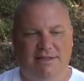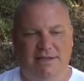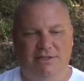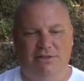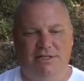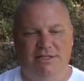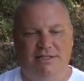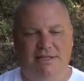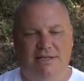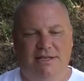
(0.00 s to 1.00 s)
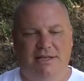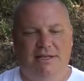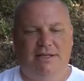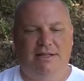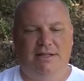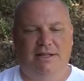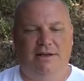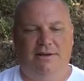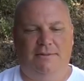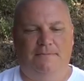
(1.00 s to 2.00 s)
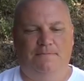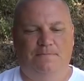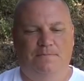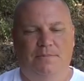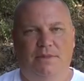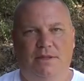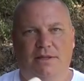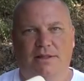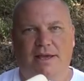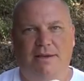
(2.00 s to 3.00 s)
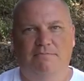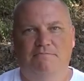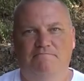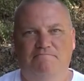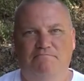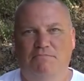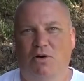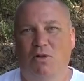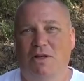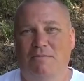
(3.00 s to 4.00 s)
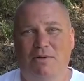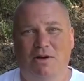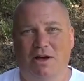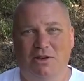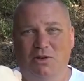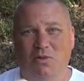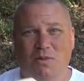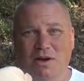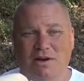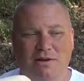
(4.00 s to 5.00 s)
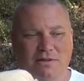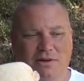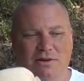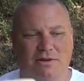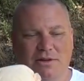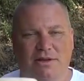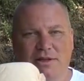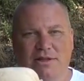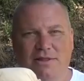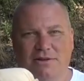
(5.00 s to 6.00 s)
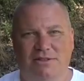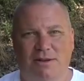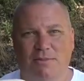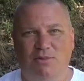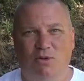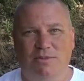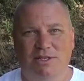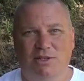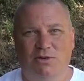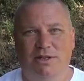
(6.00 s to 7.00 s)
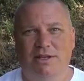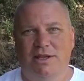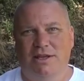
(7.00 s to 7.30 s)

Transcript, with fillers: These are just um, like pull-up underwear. They're There's some absorbency to it.